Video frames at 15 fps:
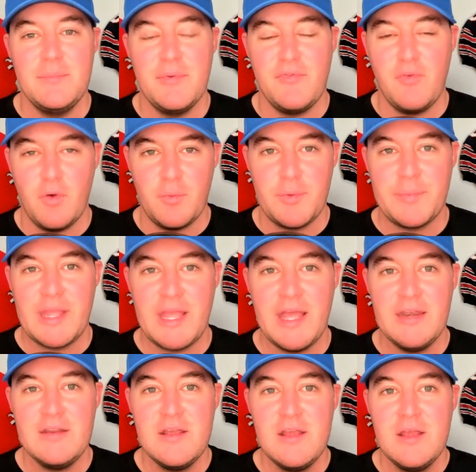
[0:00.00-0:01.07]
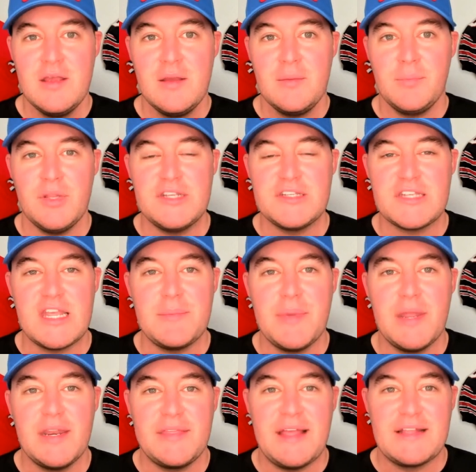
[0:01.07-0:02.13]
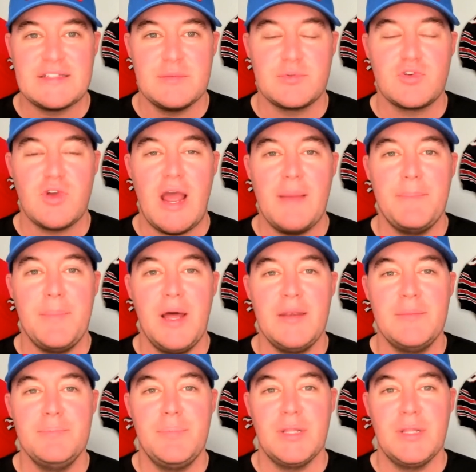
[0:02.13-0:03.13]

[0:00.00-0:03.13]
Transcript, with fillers: Before we begin, please keep hitting that subscribe button.